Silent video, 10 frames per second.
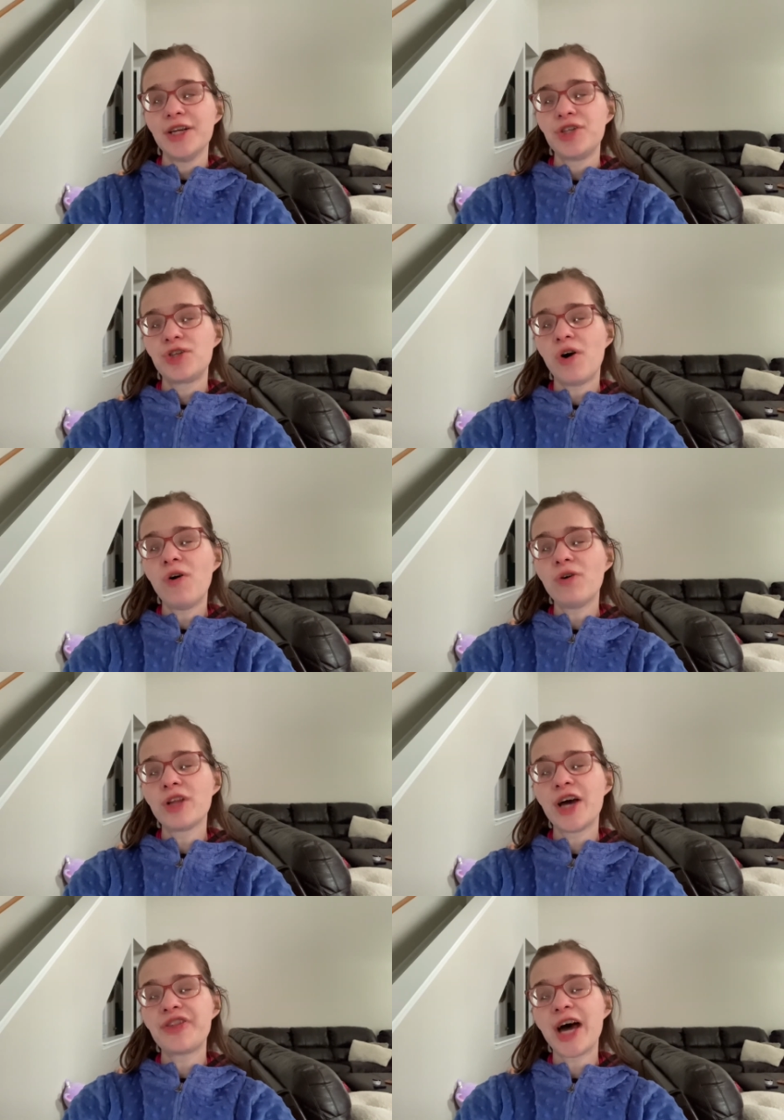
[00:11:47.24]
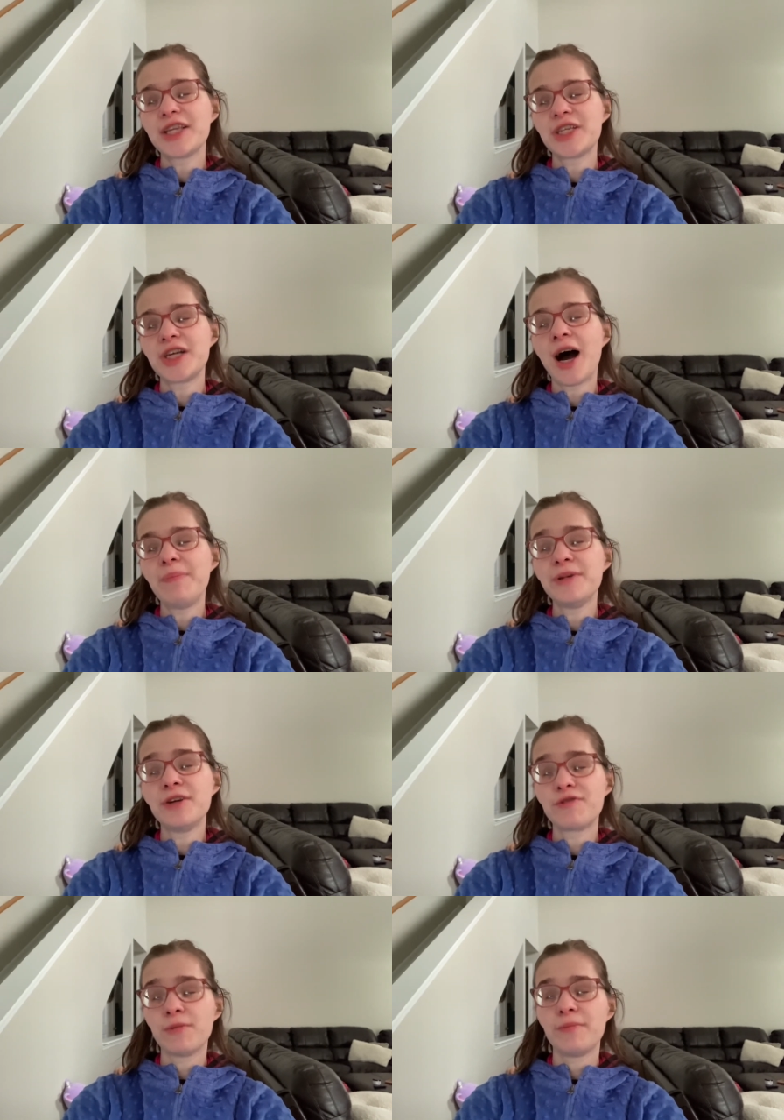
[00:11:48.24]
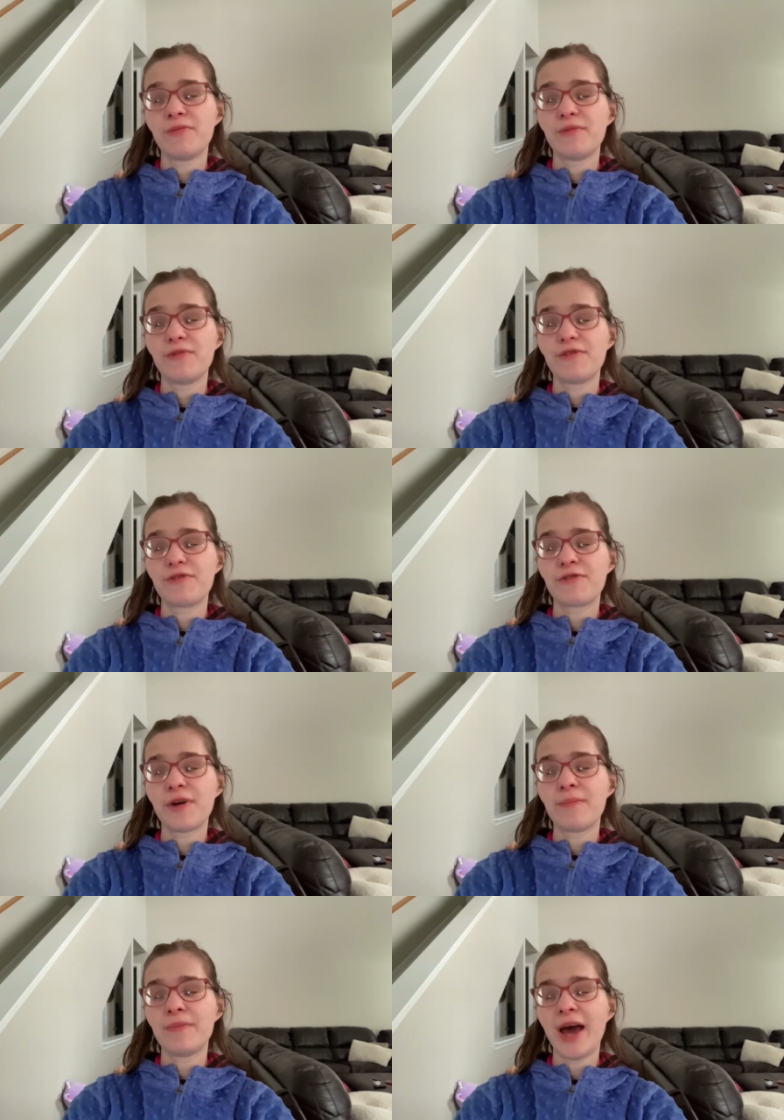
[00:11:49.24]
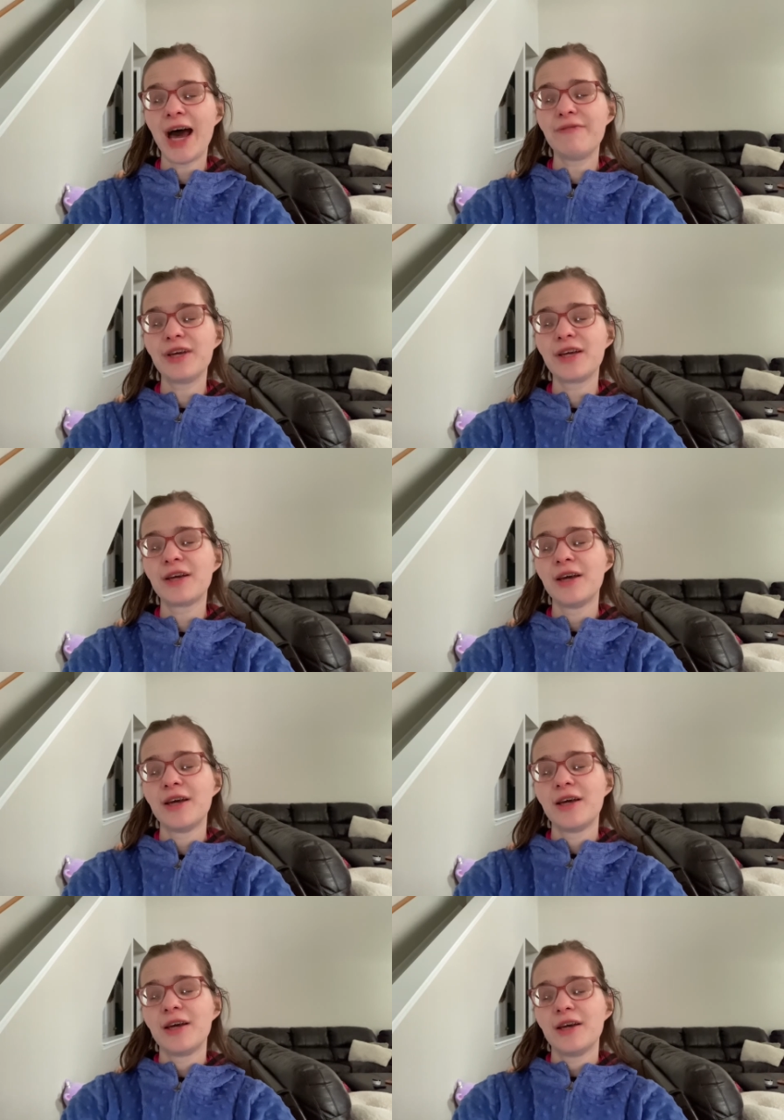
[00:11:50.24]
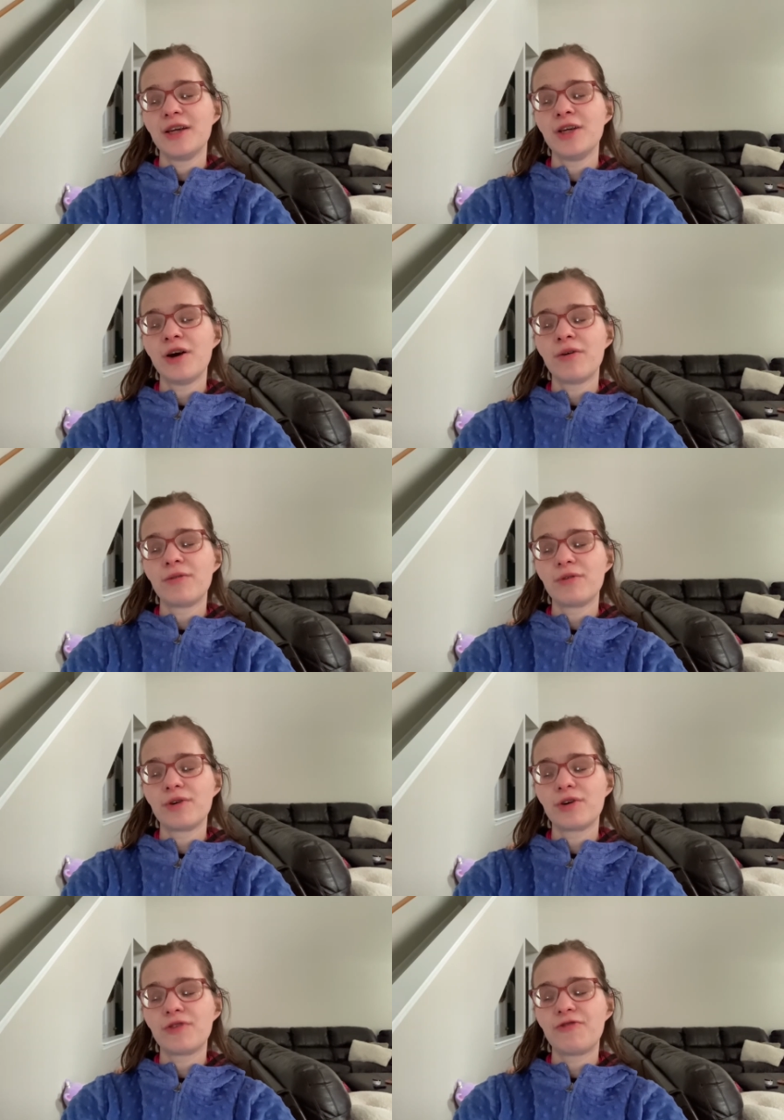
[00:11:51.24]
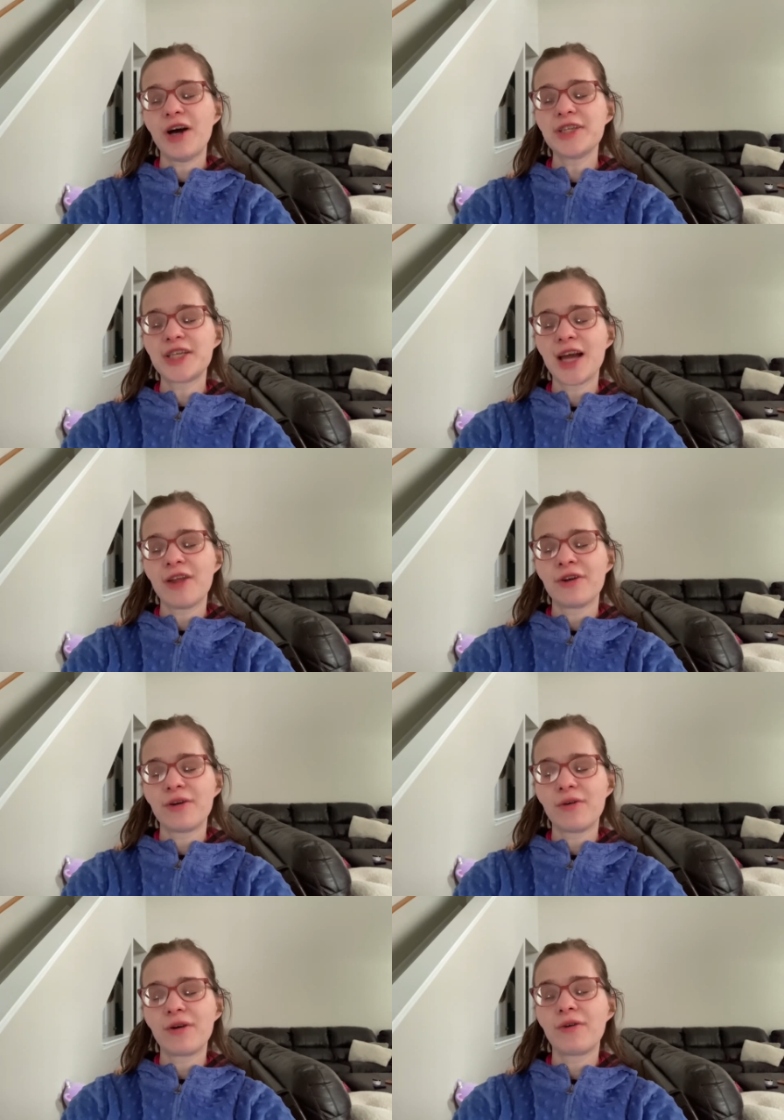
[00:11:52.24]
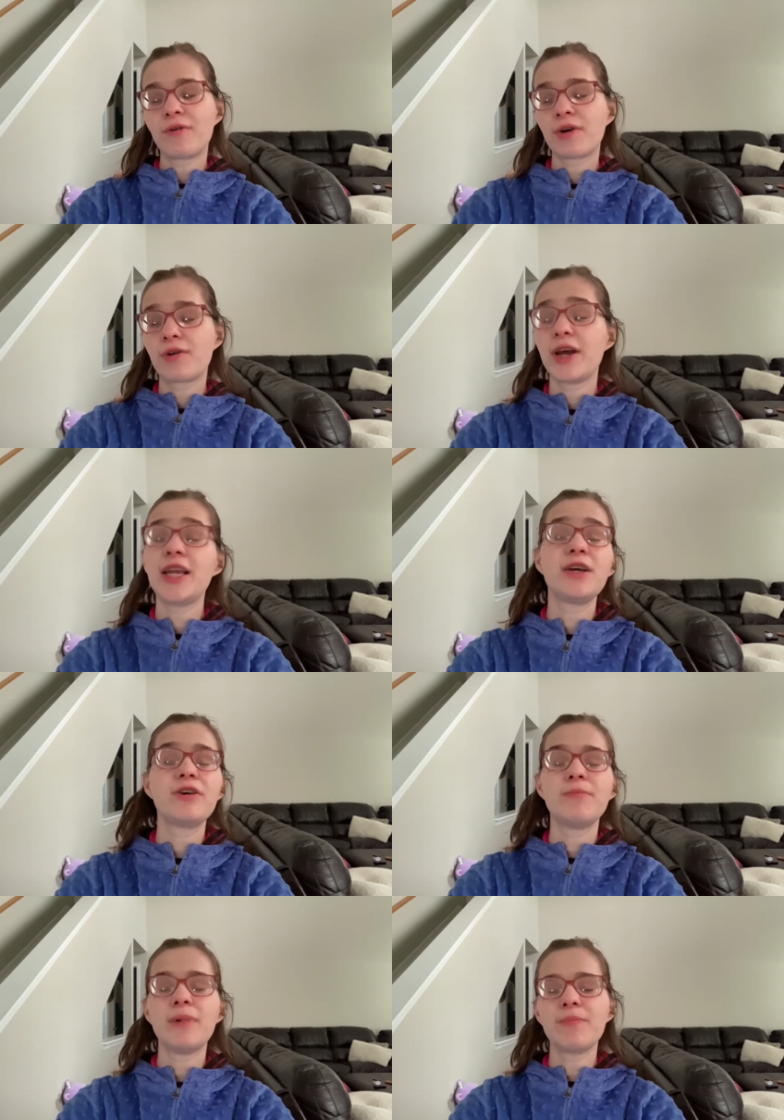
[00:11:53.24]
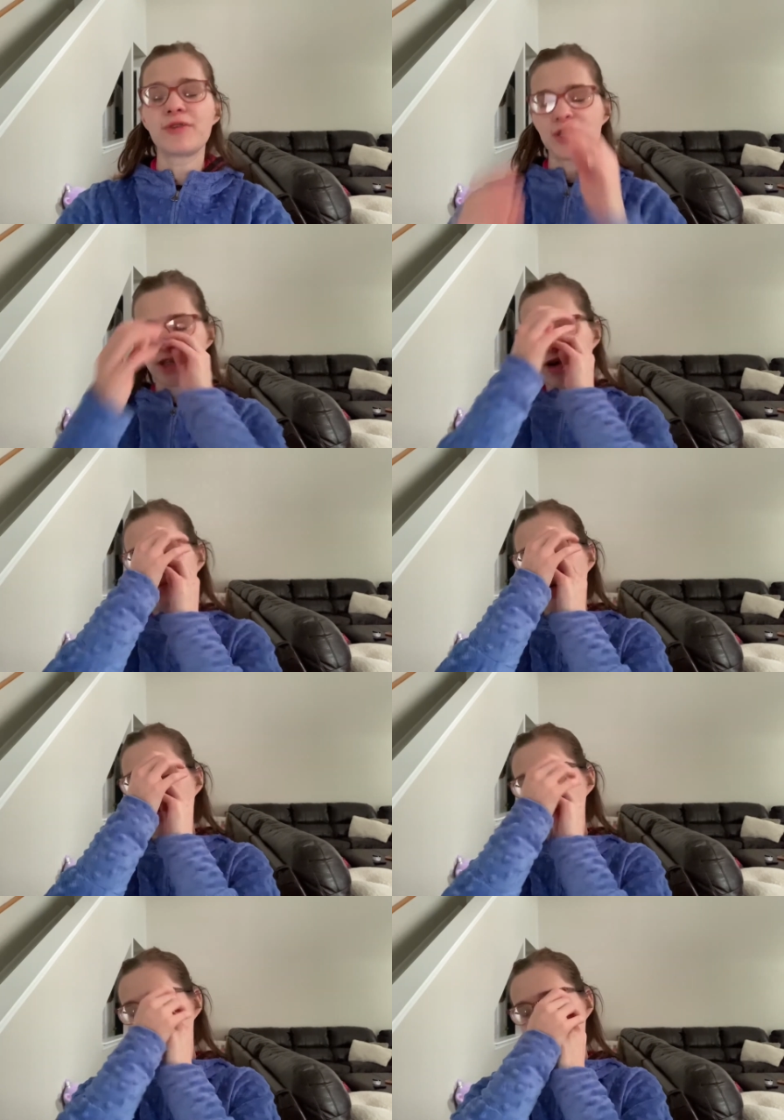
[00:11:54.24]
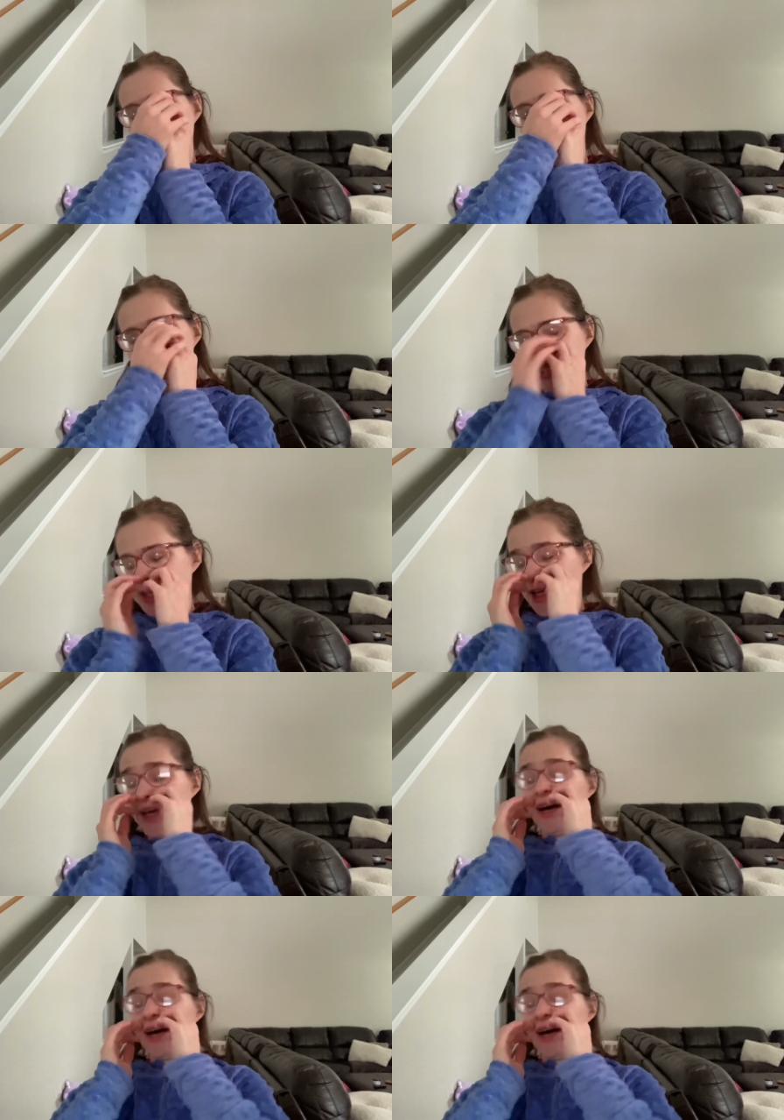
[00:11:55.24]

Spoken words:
don't let that stop you from having, you know, fun together or creating good memories. Sorry, my nose really itches.